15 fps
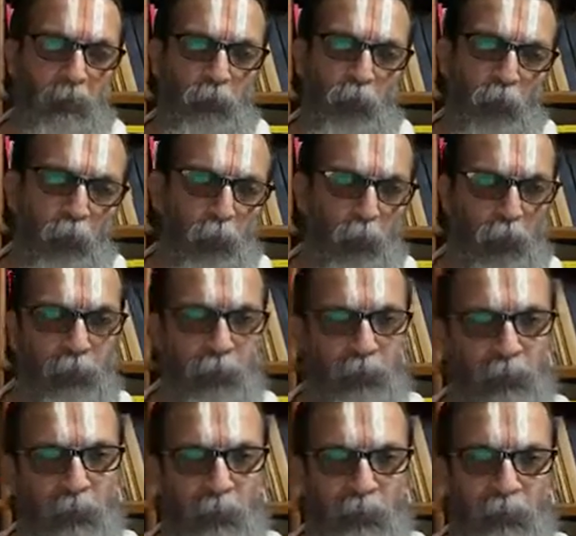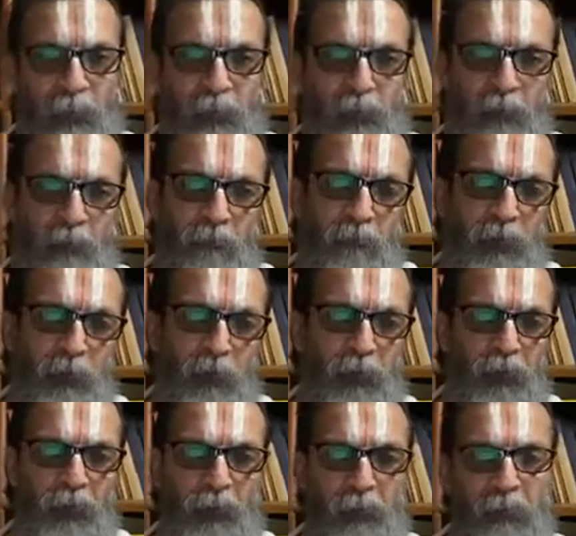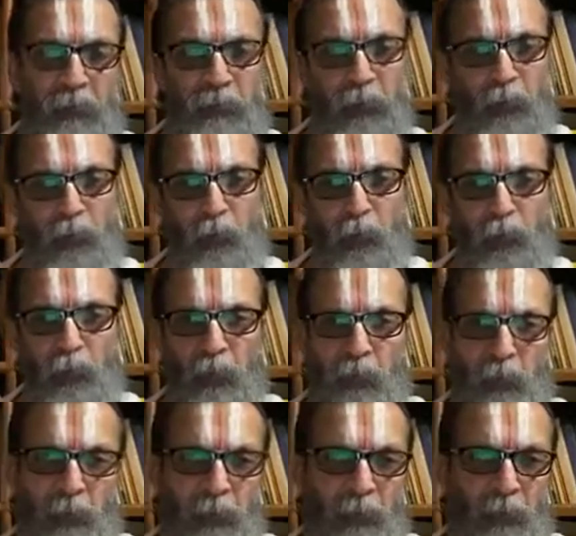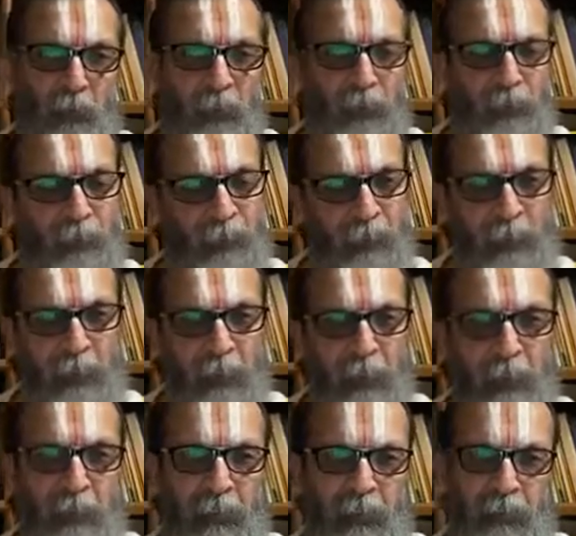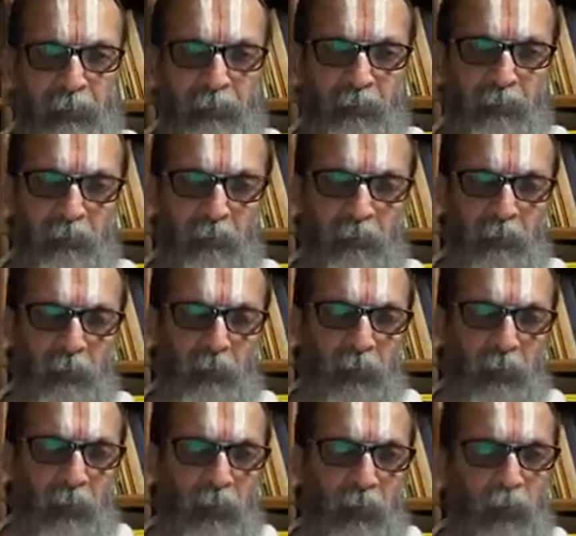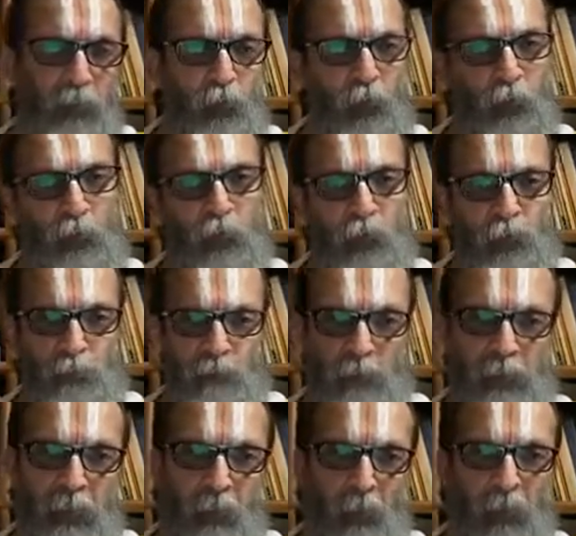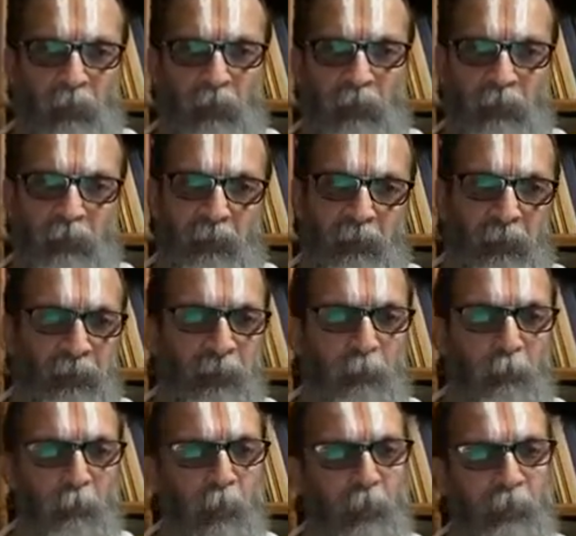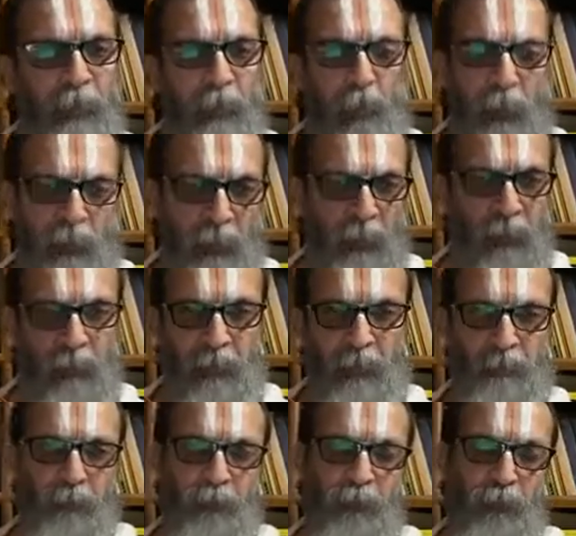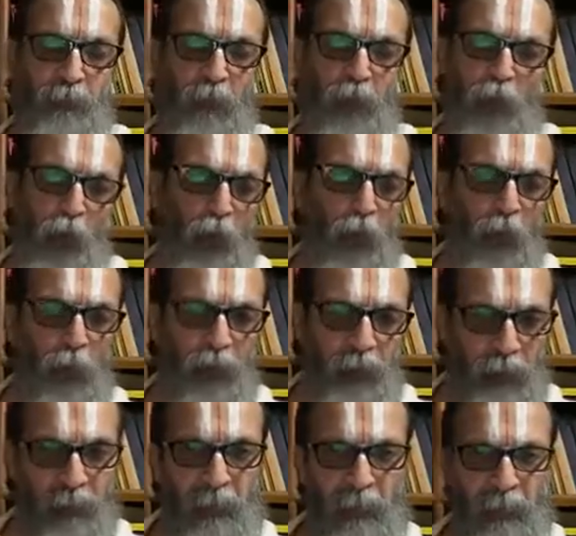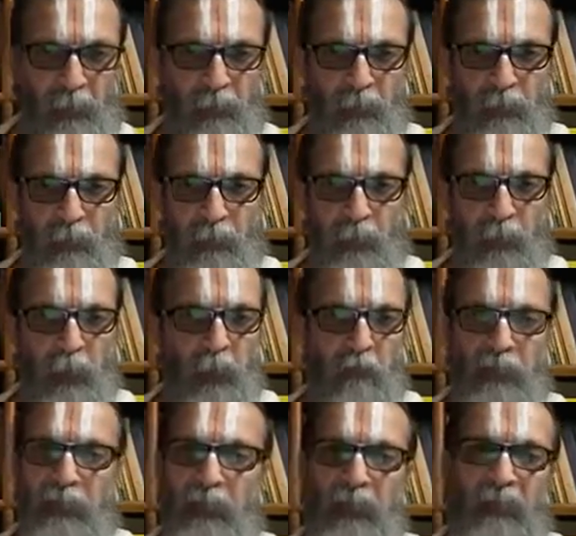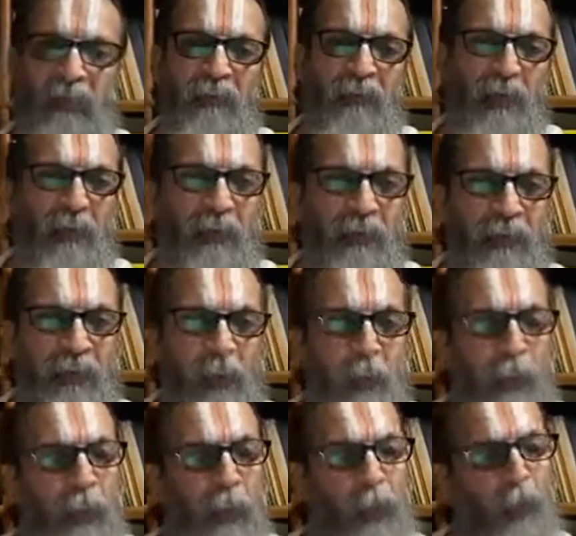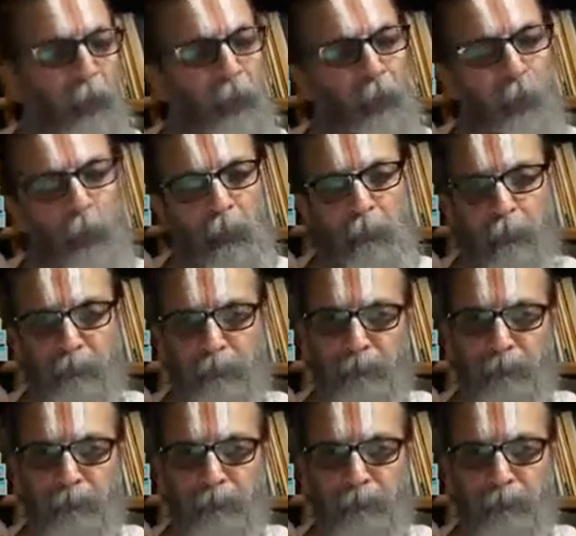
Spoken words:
Though both the theologists, the Christian and the Hindu theology, talk of three realities, and though in a way we can connect body to Achetana, soul to Chetana, but we can never connect spirit to Ishvara.